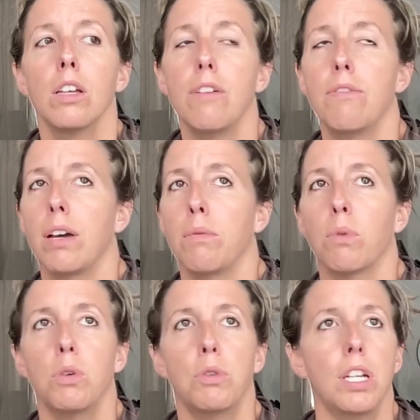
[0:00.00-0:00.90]
If I'm
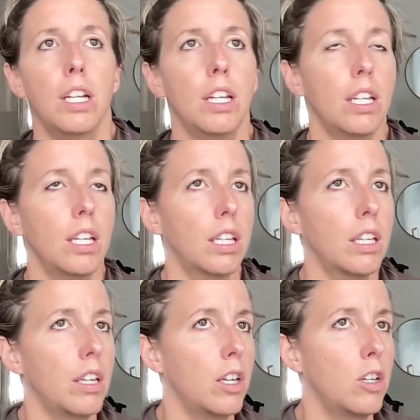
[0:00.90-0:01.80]

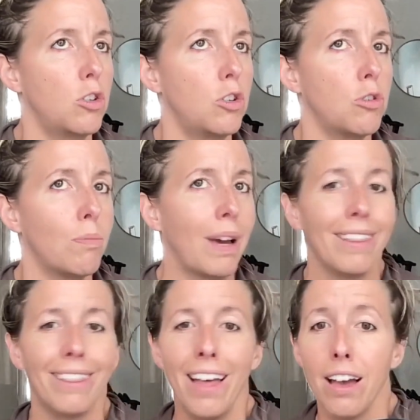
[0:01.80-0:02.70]
rotating to
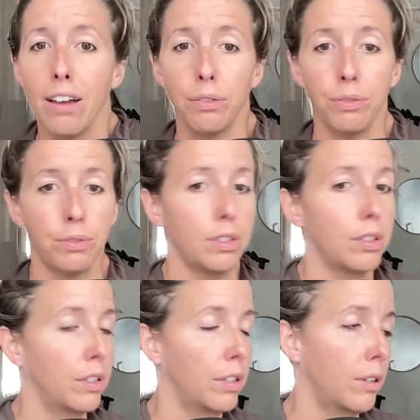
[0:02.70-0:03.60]
my left,
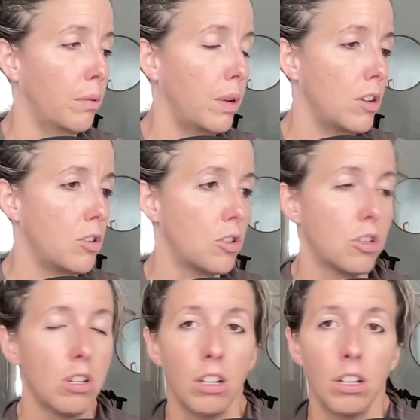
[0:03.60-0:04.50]
which